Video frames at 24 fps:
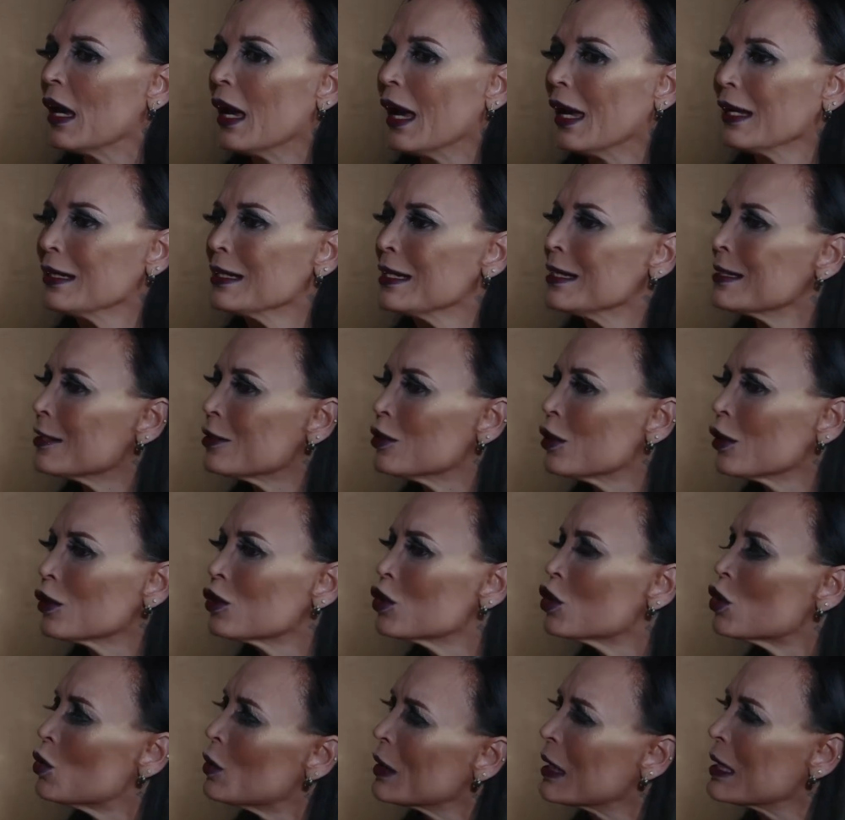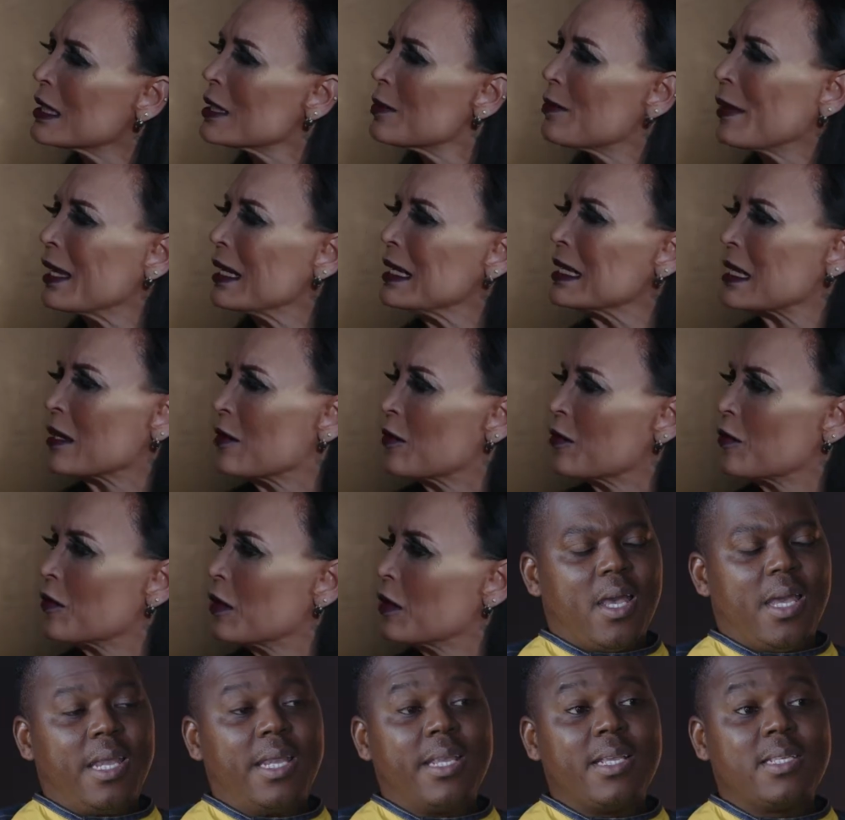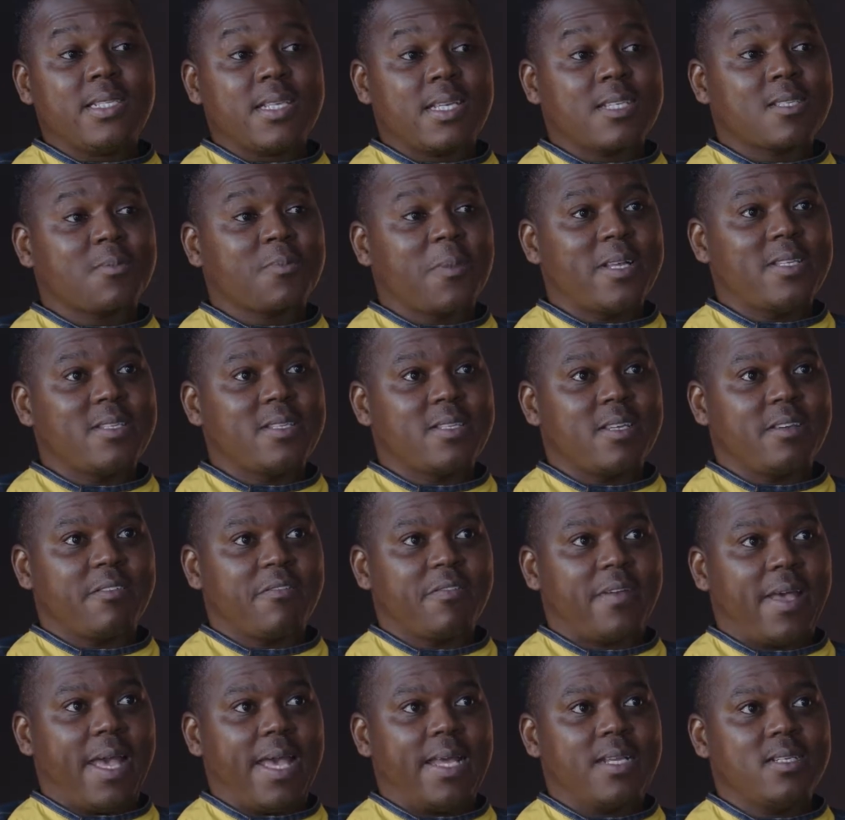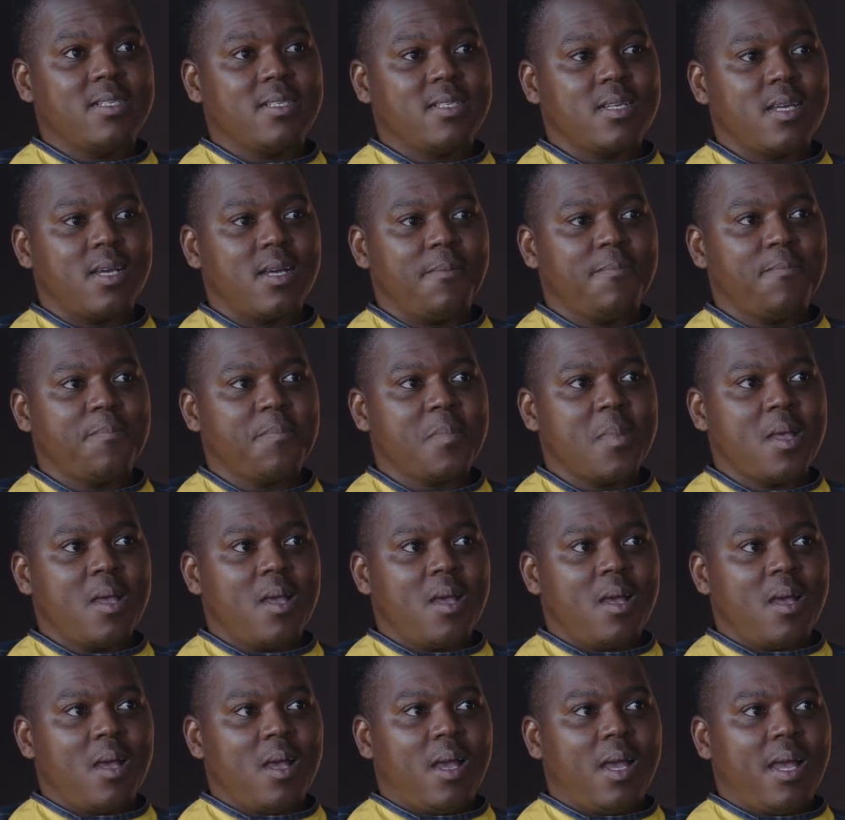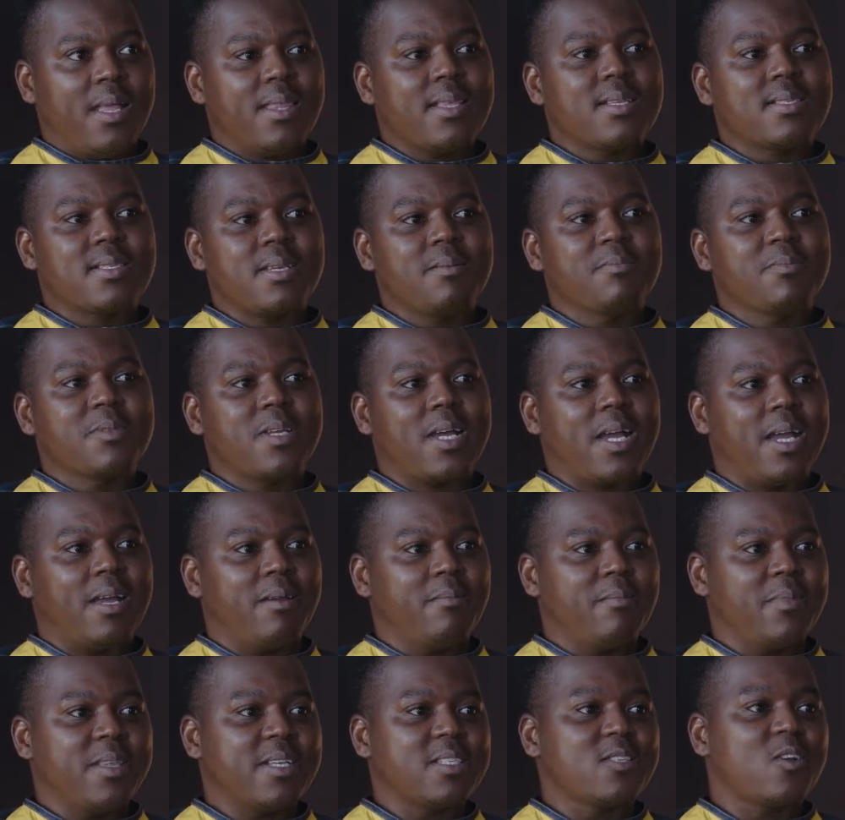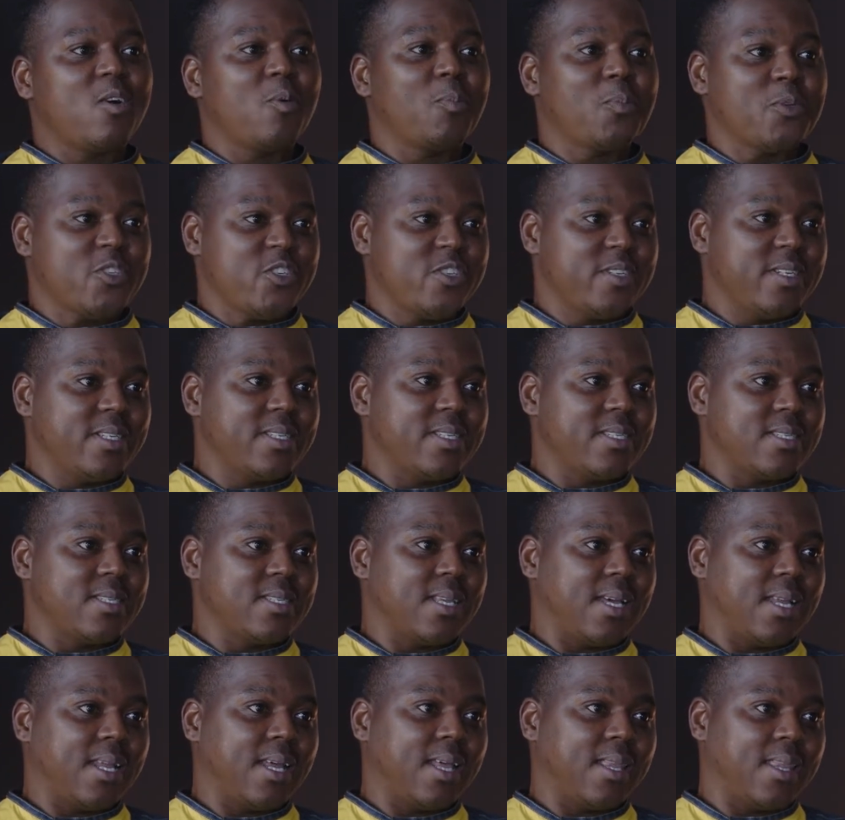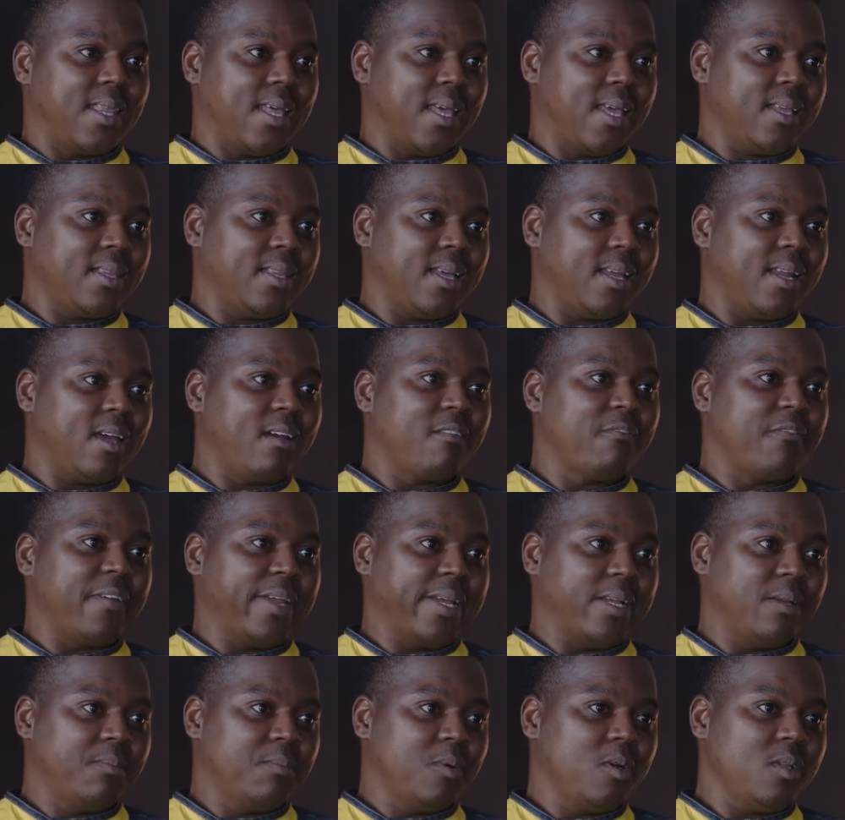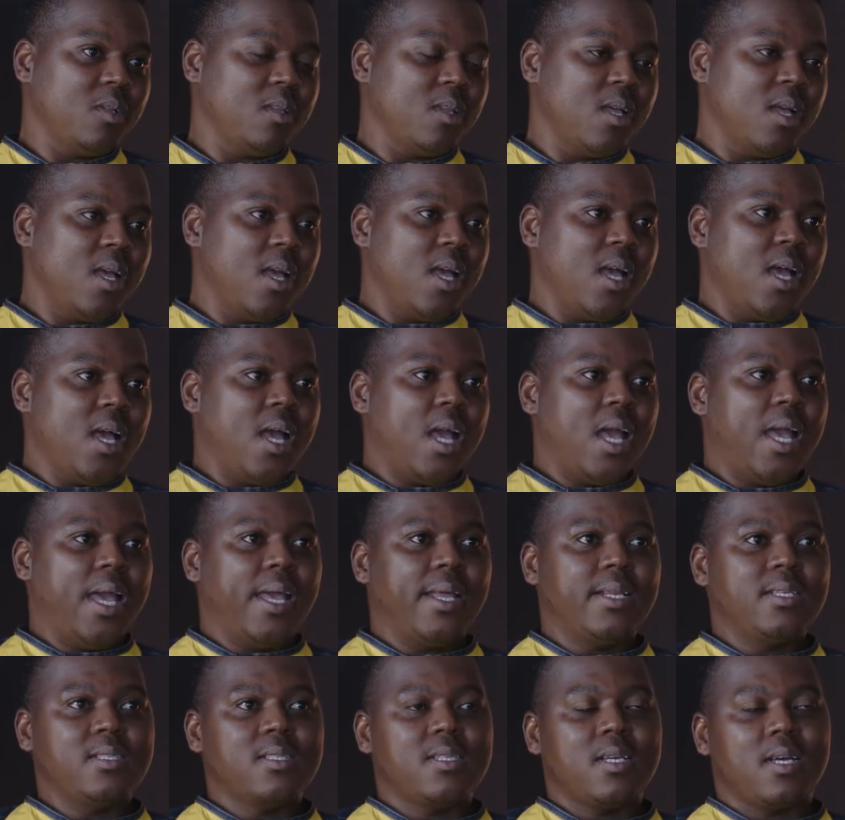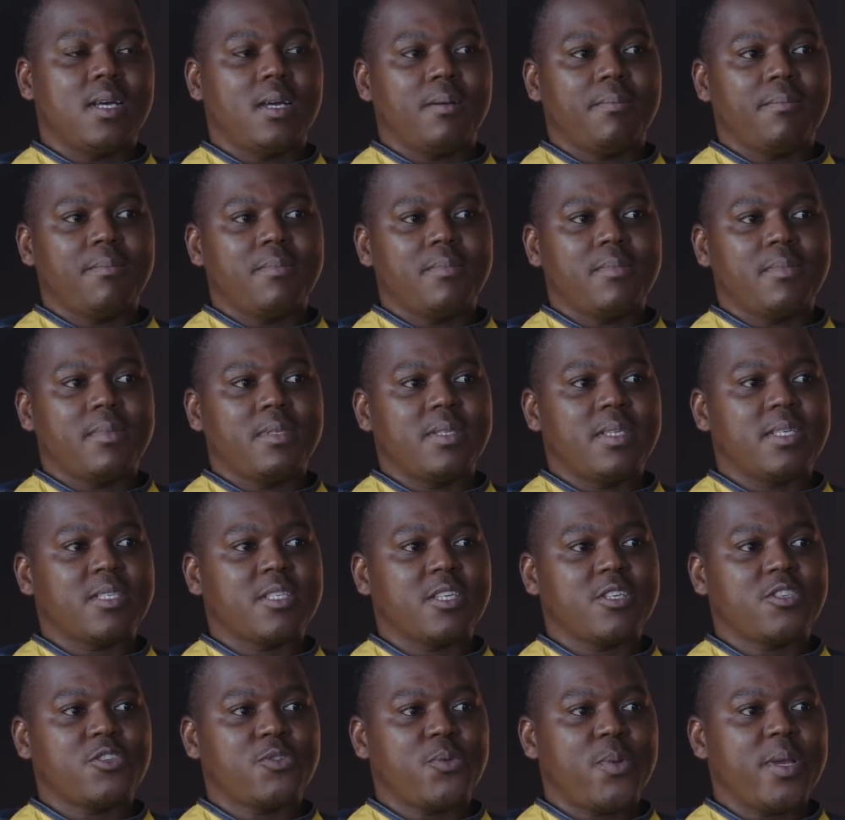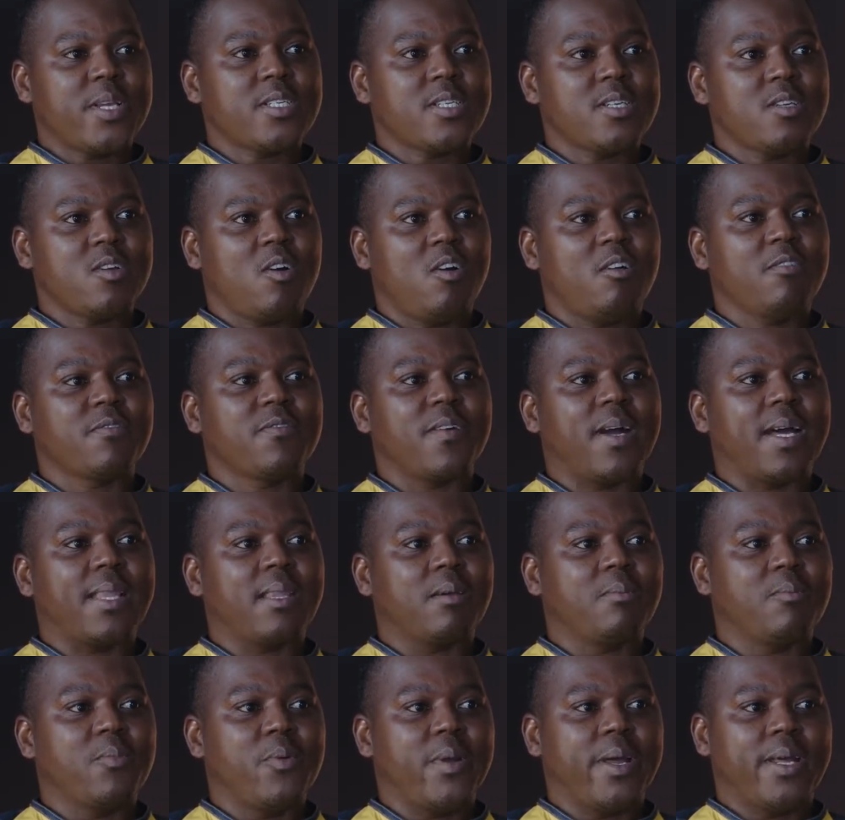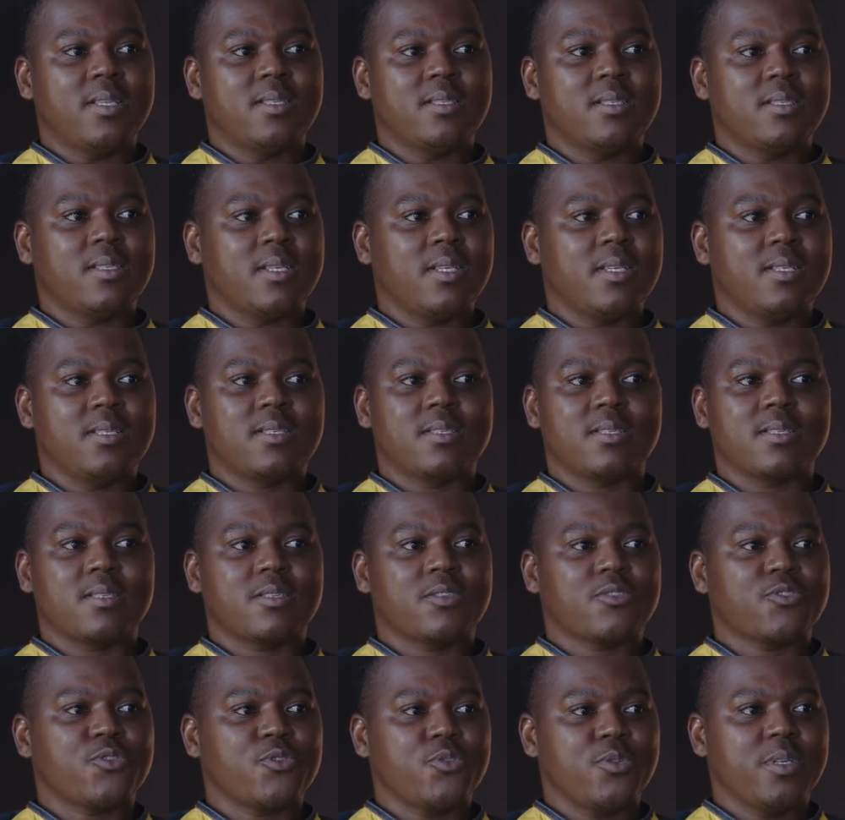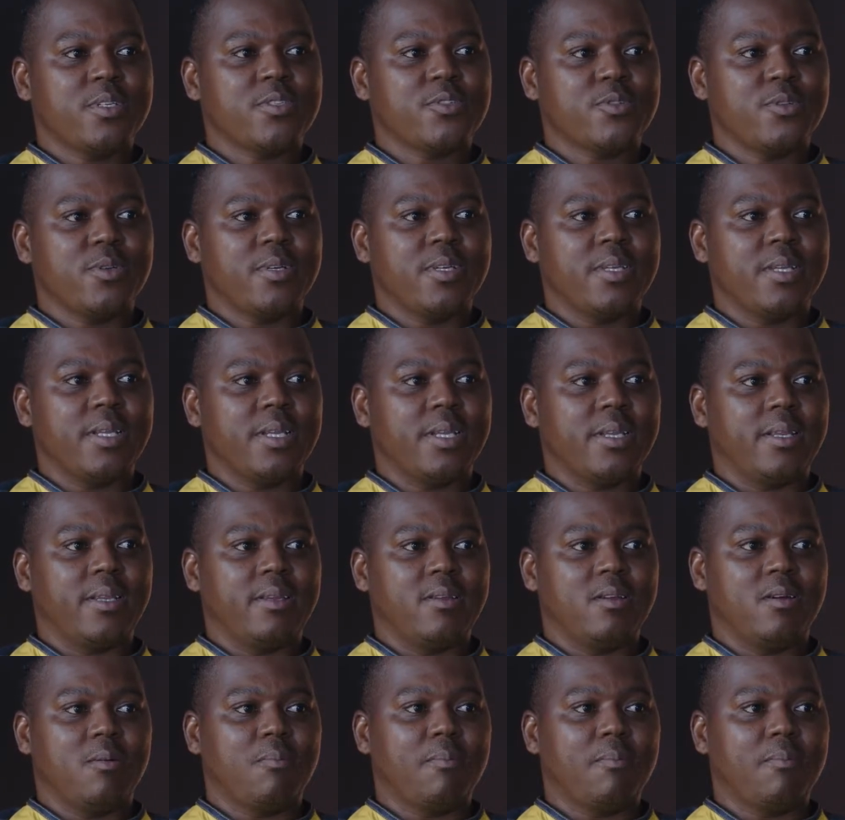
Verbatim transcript: And is it not too expensive? It is expensive and um, at the same time there's opportunities that are there that are available right and um, the situation of other brands it's truly truly you know